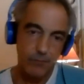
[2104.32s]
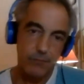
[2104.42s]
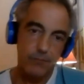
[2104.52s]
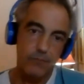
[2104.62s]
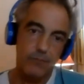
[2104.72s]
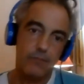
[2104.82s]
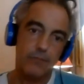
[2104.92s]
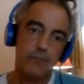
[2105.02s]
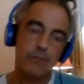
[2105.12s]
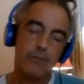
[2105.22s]

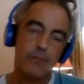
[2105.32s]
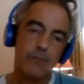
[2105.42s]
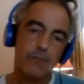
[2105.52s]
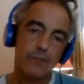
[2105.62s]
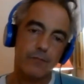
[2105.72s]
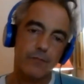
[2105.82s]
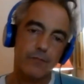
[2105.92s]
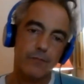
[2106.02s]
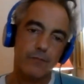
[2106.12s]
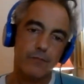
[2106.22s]

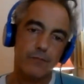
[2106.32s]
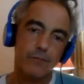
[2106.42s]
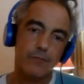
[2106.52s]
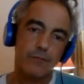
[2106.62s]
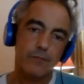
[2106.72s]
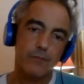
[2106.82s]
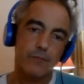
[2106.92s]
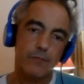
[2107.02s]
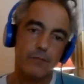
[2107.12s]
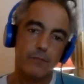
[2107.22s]

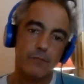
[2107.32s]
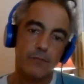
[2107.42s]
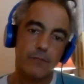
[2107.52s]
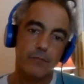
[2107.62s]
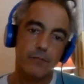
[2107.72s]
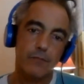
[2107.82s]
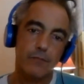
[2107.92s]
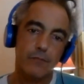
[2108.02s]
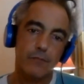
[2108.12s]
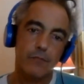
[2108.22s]

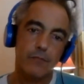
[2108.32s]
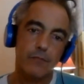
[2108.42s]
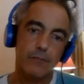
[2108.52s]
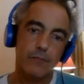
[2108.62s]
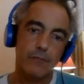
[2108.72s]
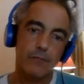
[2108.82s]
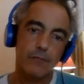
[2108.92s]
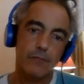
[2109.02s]
No words are spoken by the person on screen.